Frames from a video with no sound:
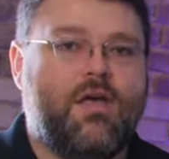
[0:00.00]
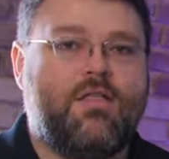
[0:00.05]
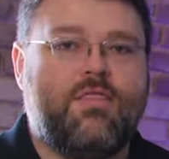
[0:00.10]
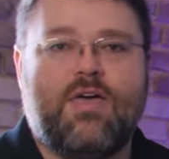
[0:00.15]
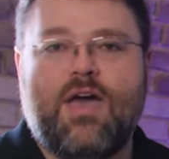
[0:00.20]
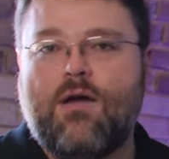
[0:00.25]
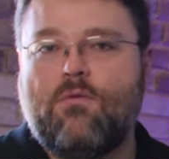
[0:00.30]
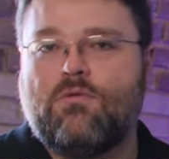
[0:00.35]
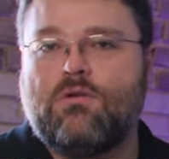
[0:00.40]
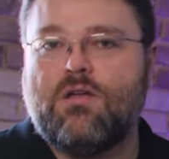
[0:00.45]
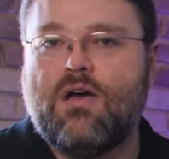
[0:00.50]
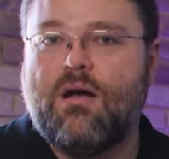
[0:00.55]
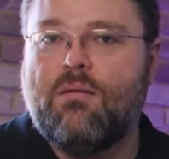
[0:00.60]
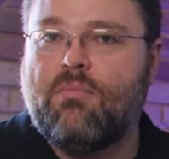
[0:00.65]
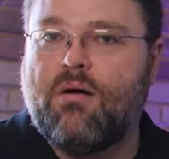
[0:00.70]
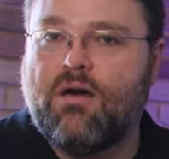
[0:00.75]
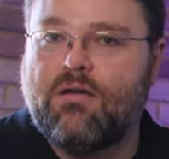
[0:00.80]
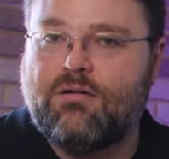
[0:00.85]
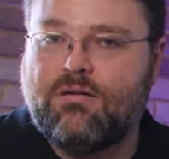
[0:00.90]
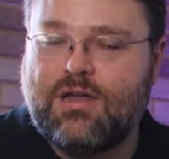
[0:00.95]
that would not
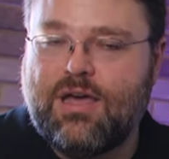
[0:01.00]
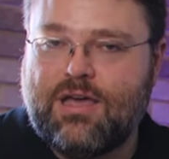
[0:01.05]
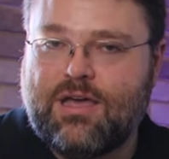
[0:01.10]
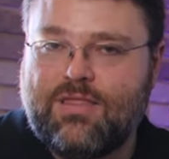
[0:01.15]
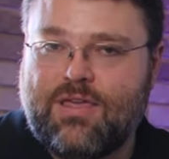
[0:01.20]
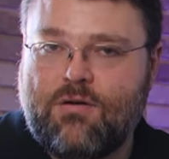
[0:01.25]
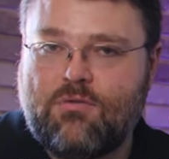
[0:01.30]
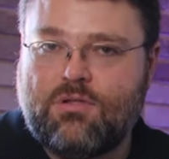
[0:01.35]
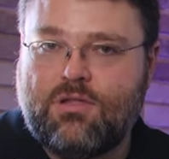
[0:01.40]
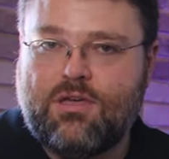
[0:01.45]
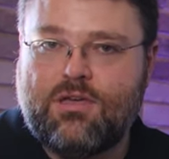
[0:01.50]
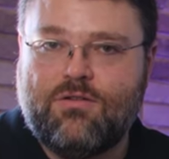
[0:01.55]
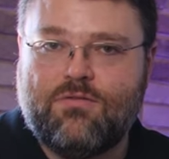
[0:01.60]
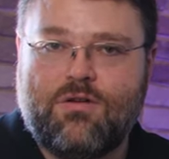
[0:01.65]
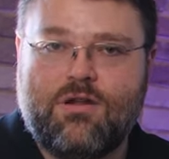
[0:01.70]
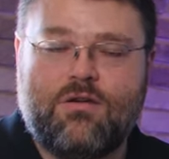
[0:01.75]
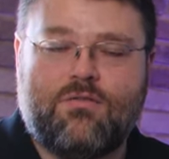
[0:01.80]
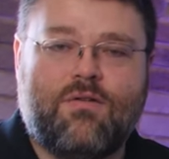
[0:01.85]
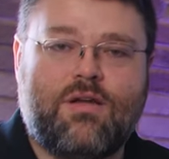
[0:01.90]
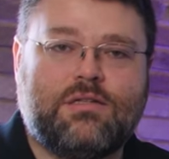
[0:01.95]
bottleneck, and that would let you
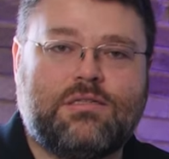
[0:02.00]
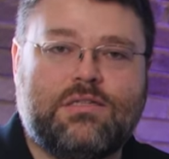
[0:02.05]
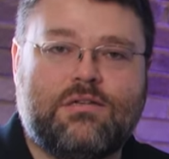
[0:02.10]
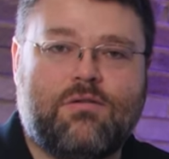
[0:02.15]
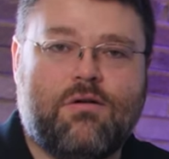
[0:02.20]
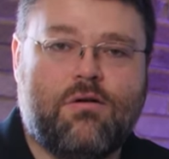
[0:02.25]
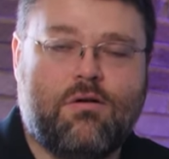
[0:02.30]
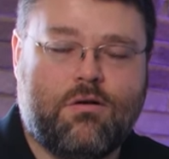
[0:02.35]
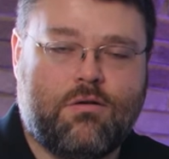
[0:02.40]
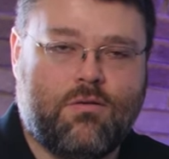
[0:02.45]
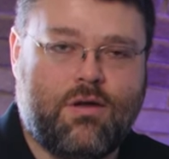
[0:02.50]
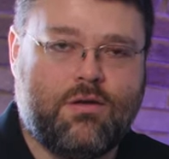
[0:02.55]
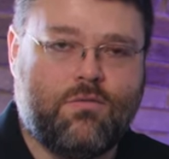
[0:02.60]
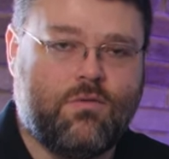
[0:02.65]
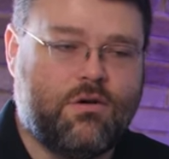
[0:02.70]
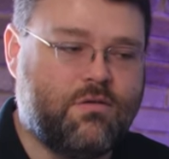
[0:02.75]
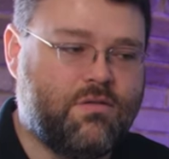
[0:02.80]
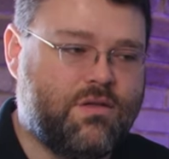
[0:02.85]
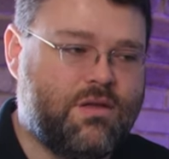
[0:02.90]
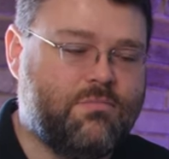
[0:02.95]
run a RAID 0 or RAID
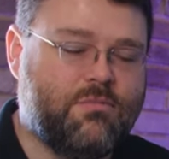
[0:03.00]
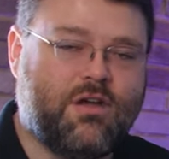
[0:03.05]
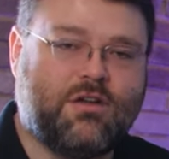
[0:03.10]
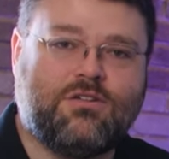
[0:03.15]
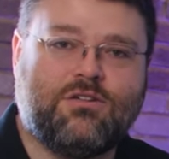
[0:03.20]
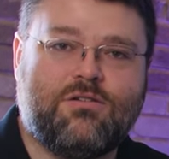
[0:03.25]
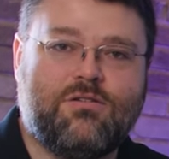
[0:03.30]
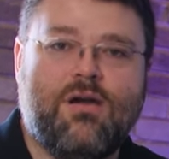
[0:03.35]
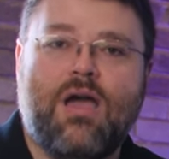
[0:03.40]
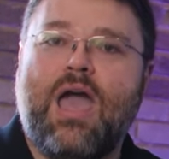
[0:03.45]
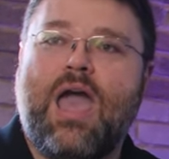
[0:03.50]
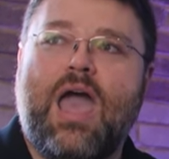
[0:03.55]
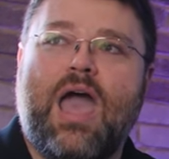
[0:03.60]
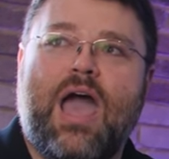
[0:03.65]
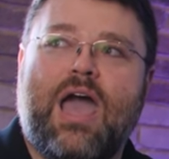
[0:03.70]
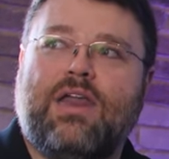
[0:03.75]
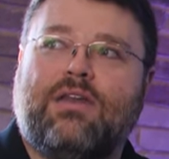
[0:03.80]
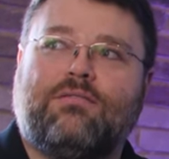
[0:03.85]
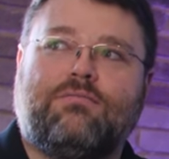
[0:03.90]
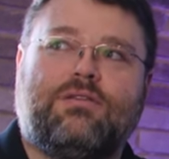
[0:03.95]
1 with M.2
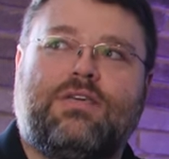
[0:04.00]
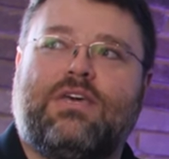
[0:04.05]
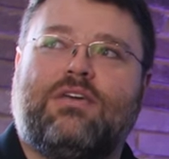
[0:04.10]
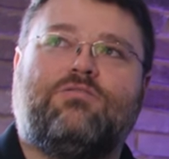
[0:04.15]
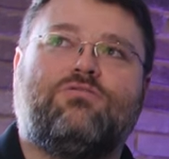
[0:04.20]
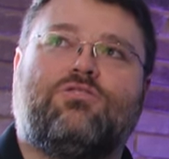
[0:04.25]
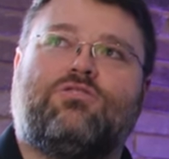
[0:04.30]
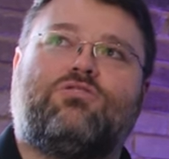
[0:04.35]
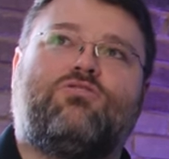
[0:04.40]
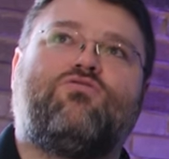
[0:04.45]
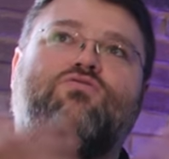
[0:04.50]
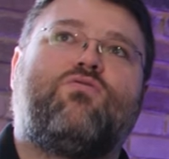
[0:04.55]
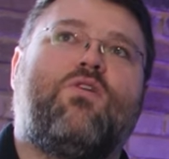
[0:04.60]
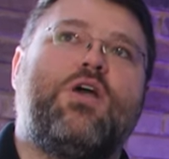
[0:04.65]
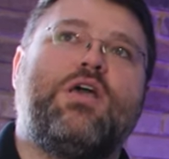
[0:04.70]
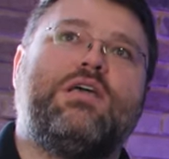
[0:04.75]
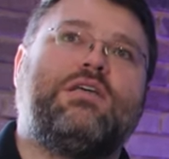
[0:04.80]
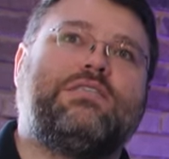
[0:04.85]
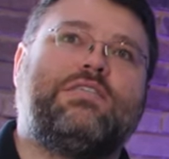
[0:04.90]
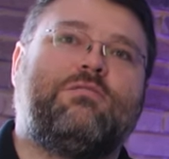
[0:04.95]
and get just
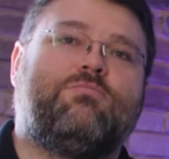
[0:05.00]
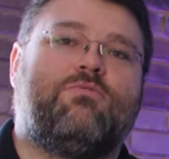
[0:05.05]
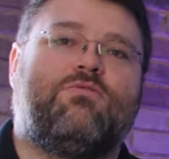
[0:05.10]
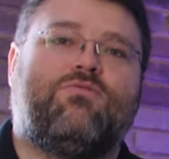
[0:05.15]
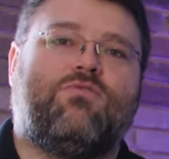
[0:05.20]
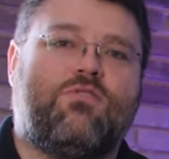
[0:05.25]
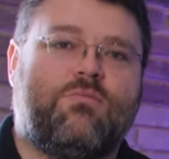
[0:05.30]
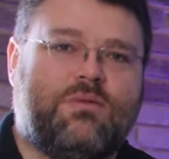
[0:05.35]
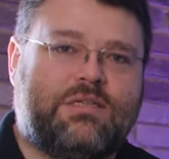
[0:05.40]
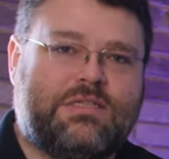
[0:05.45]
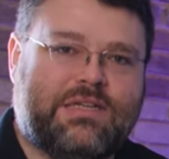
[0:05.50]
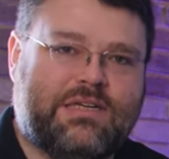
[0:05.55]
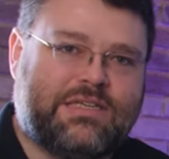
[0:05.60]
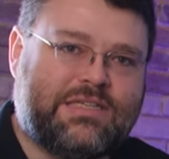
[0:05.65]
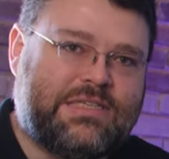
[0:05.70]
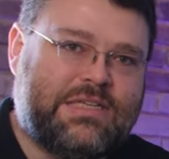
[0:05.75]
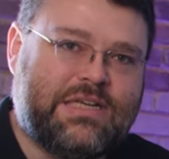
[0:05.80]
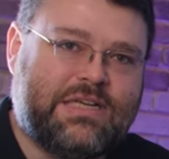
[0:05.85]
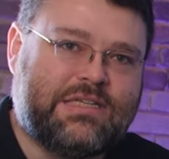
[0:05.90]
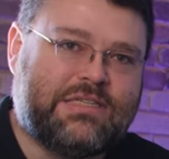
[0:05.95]
crazy performance, like
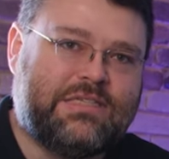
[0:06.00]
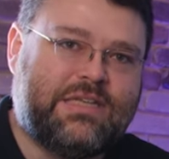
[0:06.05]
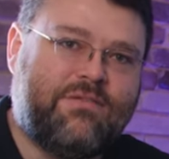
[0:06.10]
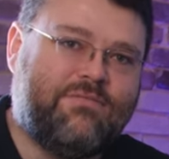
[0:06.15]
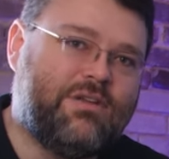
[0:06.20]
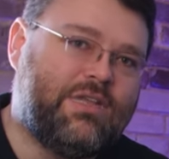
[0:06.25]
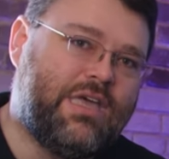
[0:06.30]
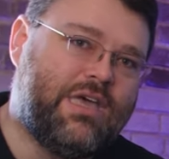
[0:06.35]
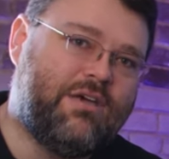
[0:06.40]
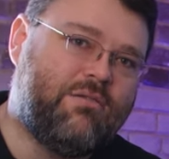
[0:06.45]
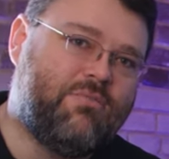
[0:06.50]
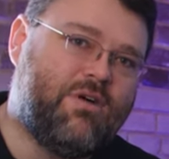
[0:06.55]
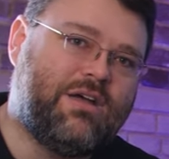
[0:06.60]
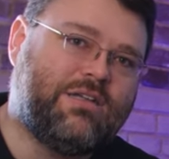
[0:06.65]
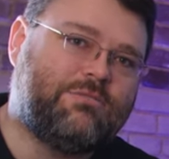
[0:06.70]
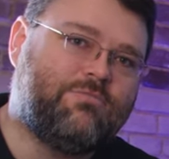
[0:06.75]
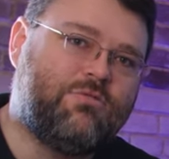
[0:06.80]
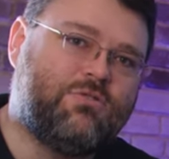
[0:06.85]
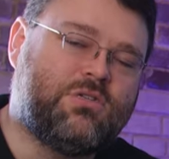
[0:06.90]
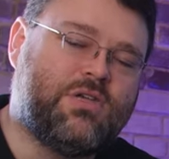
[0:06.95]
six, seven
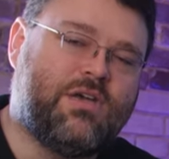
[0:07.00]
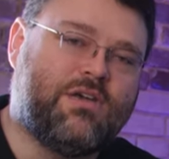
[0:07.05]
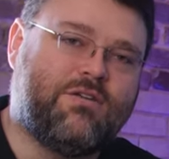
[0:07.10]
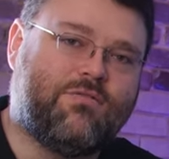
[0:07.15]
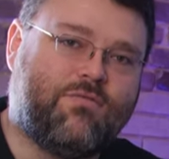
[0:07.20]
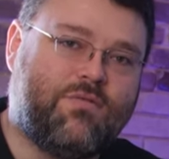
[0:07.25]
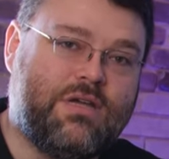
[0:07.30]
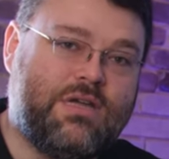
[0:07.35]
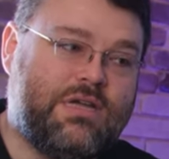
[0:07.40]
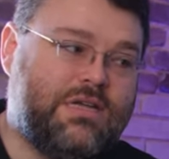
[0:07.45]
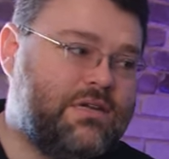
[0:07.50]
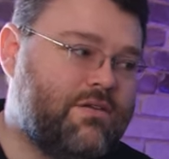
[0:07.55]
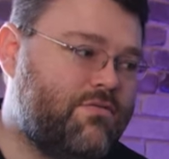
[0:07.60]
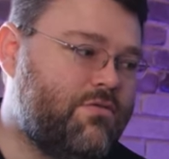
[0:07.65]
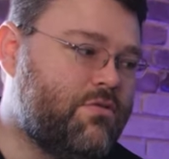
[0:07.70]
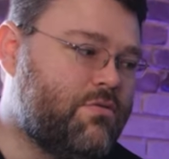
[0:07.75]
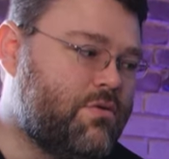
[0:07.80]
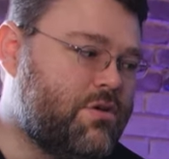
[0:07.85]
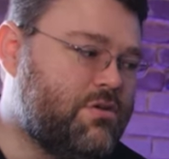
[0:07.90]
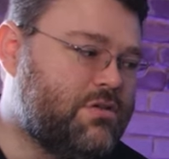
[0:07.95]
gigabytes per second read if
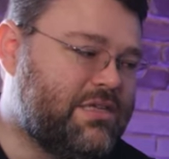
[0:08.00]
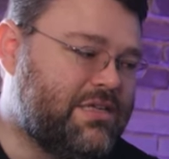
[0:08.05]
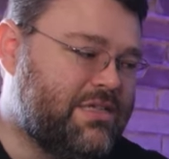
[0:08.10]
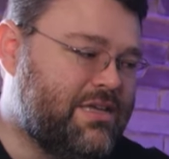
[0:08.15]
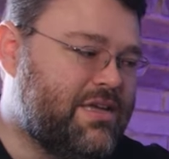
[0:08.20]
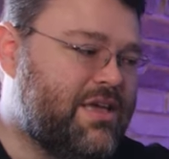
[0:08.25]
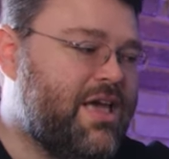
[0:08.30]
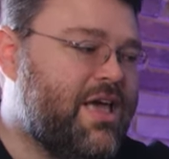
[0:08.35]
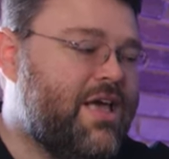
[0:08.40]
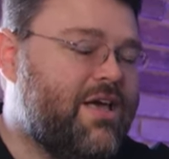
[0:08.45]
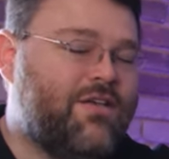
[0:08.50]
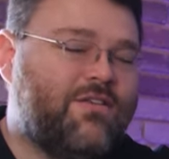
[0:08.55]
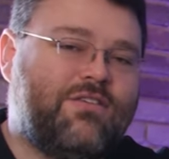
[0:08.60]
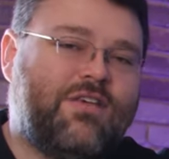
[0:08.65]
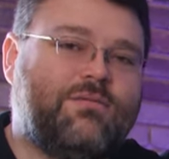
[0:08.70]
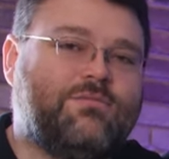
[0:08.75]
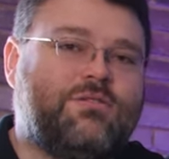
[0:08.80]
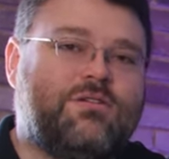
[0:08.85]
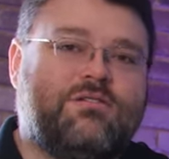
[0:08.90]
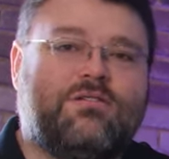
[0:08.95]
you were using the
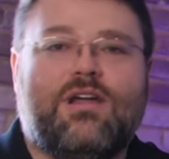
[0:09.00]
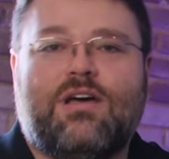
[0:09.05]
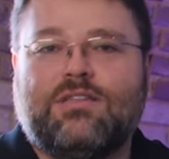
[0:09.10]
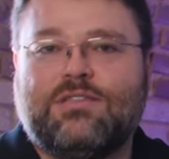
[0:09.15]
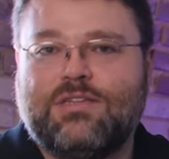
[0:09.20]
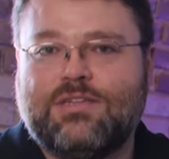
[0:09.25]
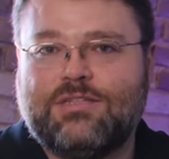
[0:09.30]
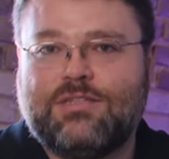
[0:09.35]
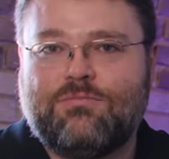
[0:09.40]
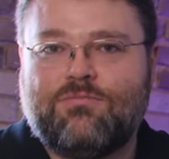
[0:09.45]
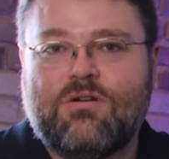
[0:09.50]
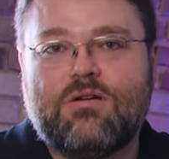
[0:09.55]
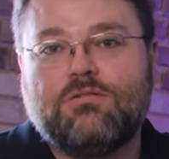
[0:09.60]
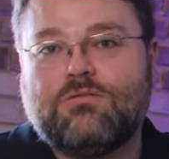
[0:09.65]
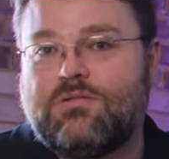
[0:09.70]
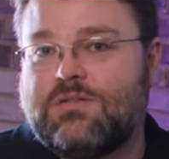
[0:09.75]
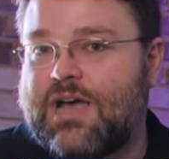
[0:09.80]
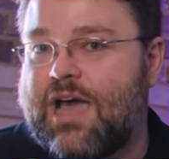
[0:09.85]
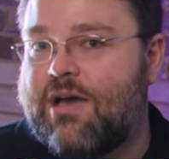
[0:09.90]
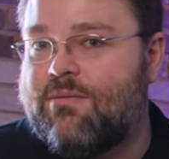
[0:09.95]
Samsung 960 Pros,
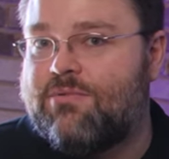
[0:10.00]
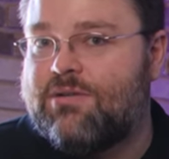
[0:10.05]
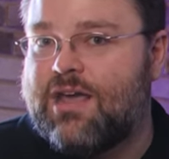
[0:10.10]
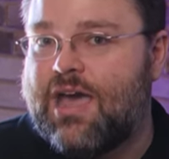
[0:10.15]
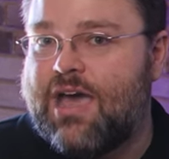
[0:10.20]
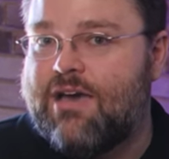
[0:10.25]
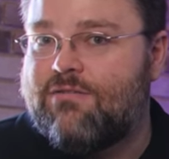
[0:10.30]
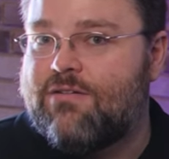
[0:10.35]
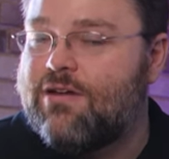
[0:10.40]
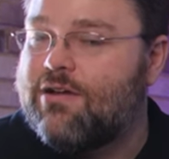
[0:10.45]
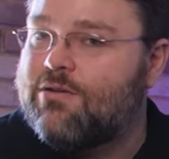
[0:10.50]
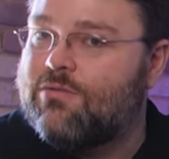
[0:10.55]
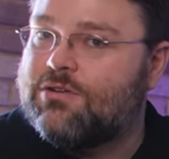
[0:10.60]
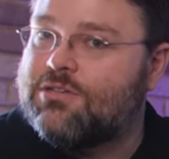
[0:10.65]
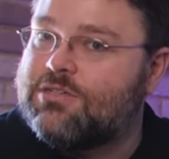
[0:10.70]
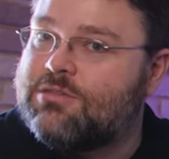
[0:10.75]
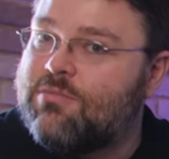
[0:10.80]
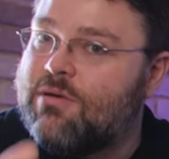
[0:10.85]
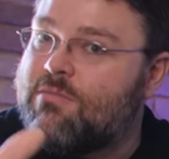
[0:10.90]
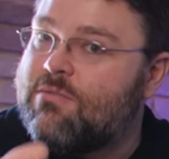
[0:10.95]
which I happen to have here,
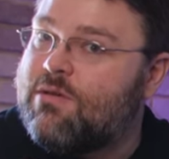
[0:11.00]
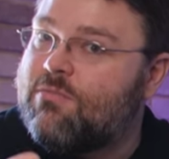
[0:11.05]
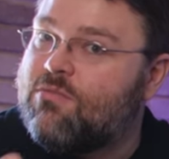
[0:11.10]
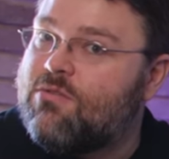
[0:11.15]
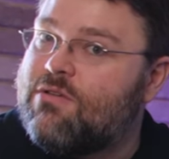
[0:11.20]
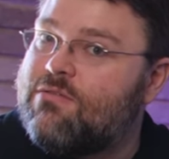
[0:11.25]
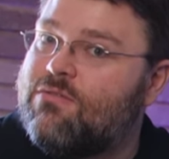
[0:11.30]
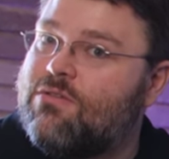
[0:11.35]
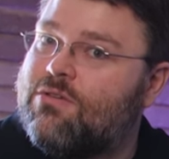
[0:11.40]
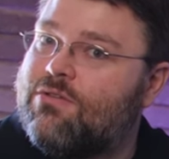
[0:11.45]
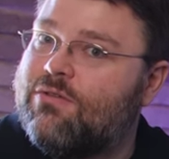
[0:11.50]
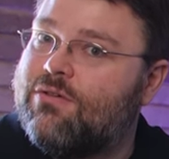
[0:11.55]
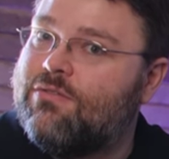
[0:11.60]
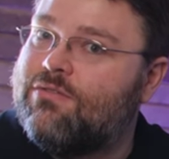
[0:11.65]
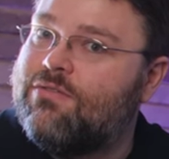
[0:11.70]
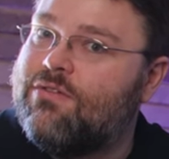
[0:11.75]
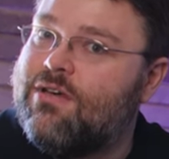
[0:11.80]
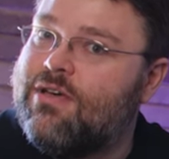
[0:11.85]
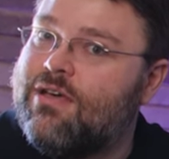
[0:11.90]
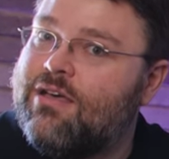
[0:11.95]
which is maybe a preview
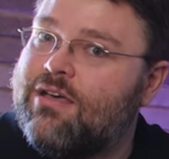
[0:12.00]
of